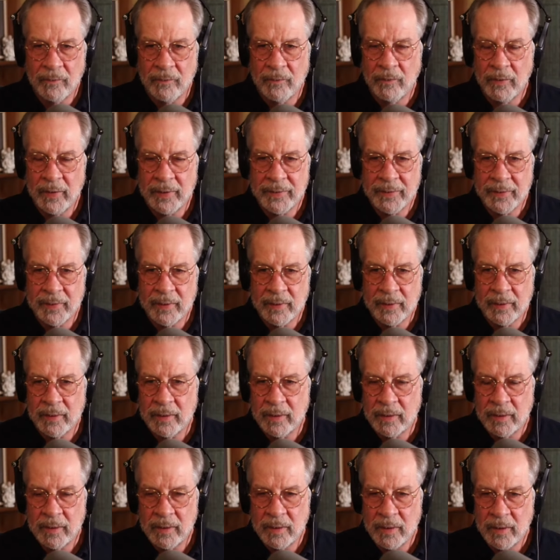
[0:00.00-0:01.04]
with
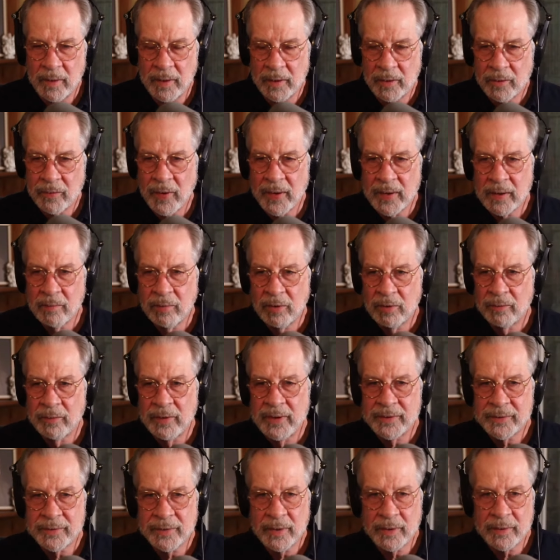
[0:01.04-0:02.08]
the incredible
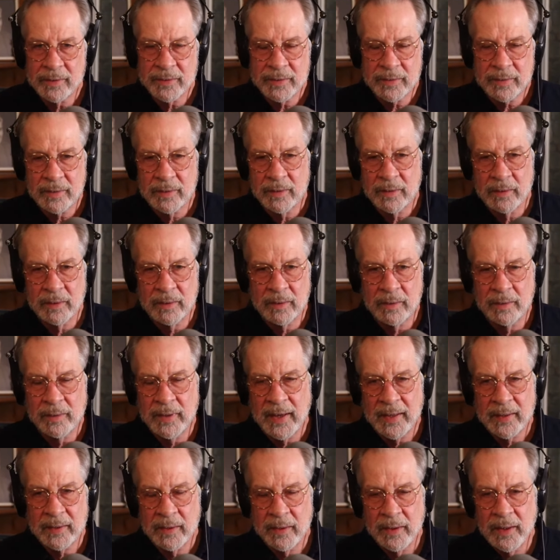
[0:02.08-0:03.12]
research
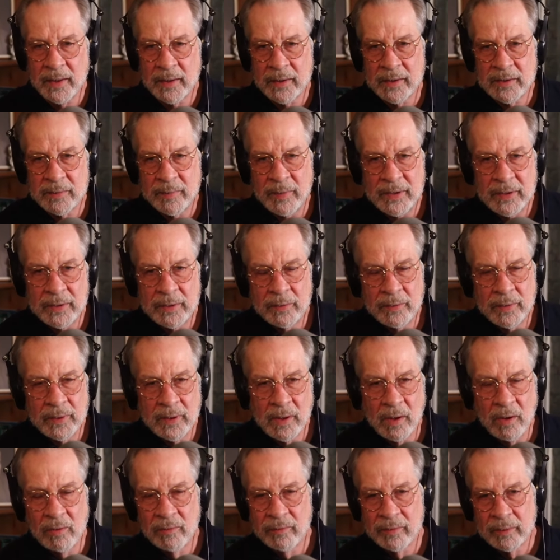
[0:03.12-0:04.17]
that Nick has been
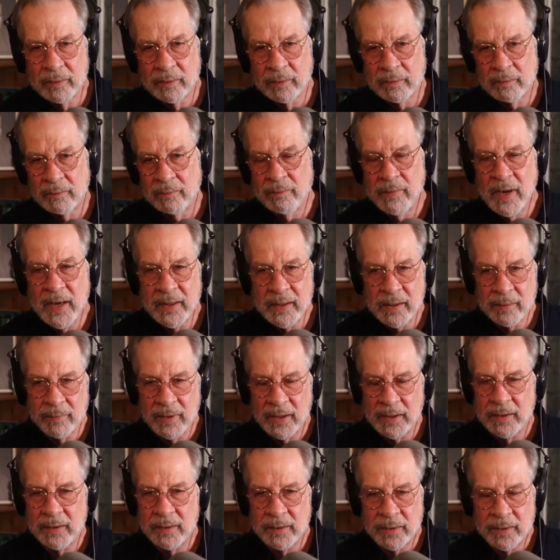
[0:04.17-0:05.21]
doing over many,
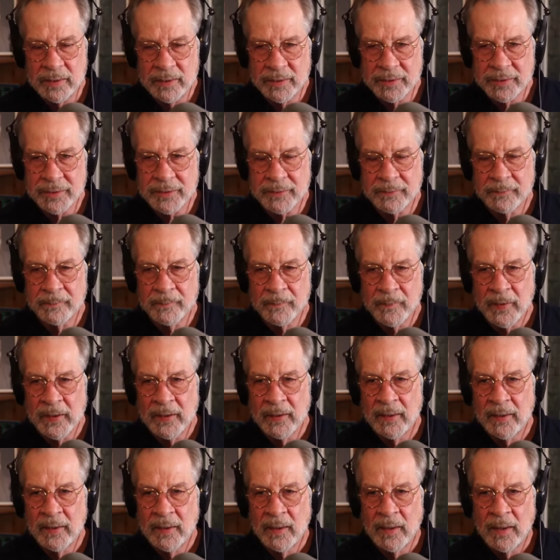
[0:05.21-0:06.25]
many years,
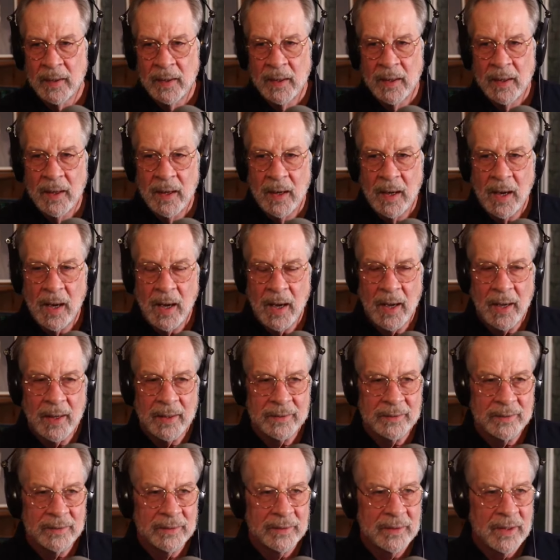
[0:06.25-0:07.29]

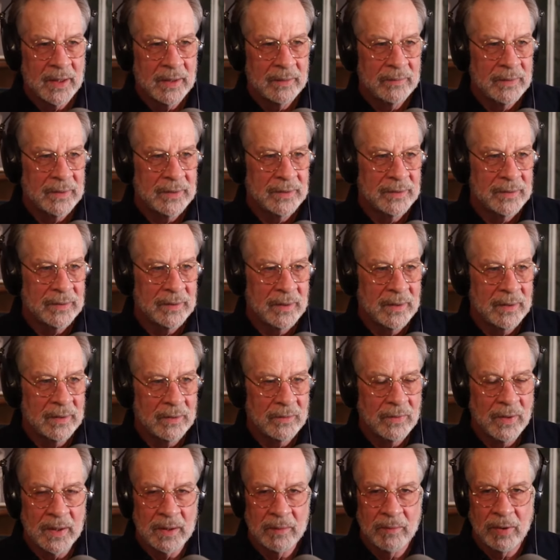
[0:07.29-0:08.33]
and David's
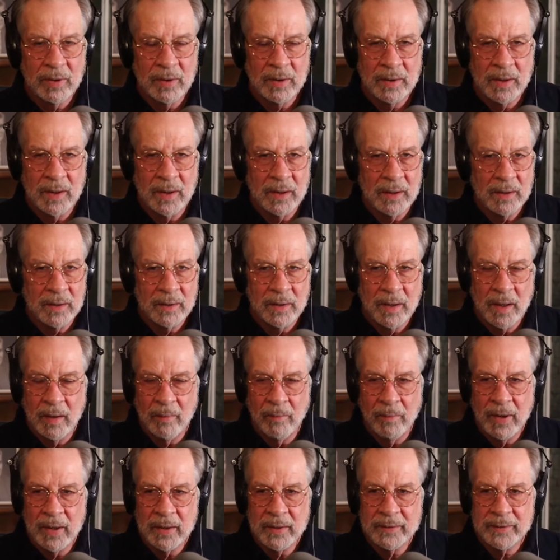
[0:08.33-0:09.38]
incredible
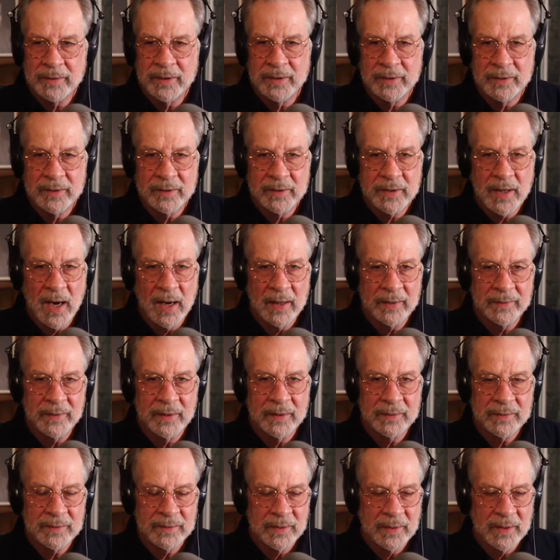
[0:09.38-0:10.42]
ability to tie
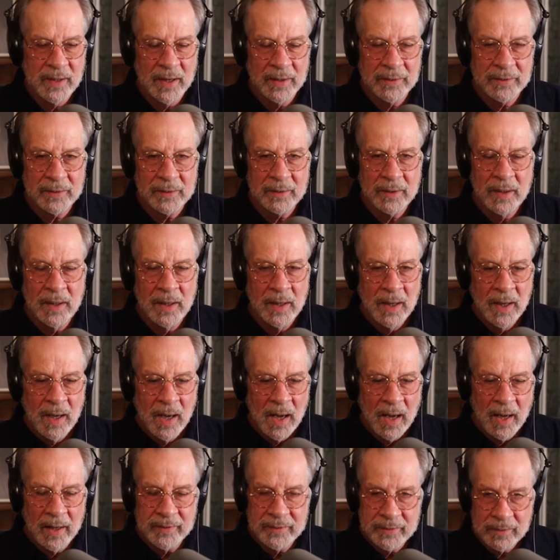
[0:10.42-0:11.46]
things together.
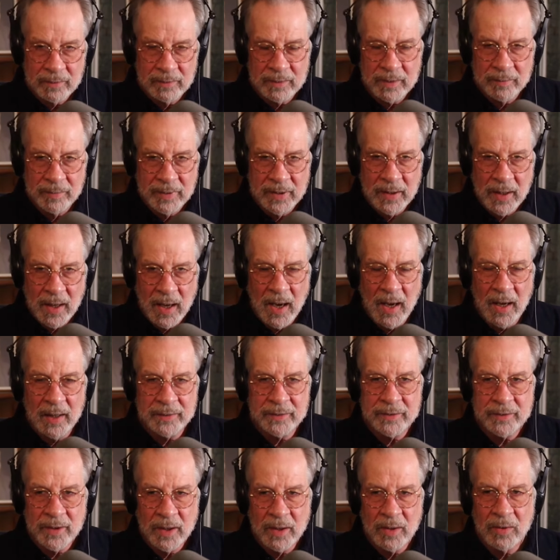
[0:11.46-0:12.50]
It's going to be a
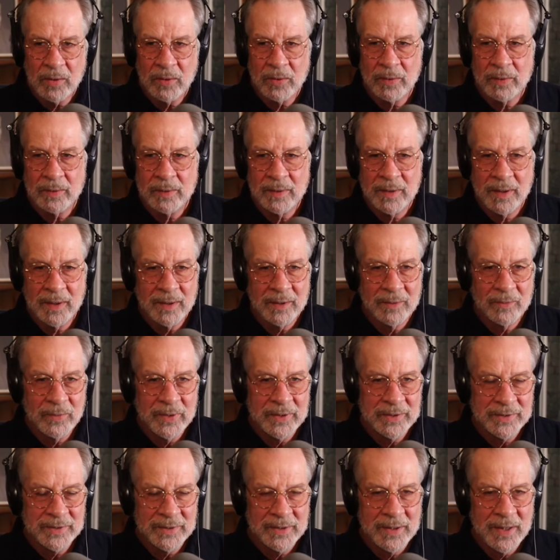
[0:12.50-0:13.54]
hot show
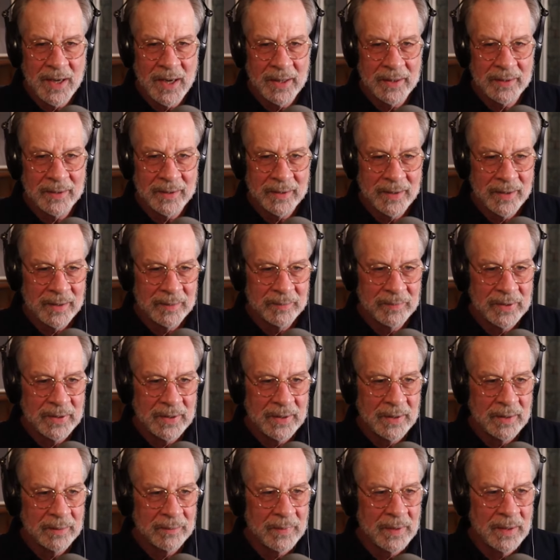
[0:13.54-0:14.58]
Wednesday night at 8
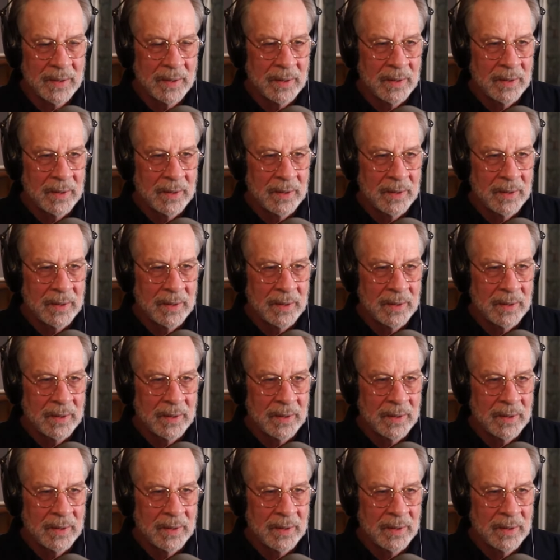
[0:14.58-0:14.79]
p.m.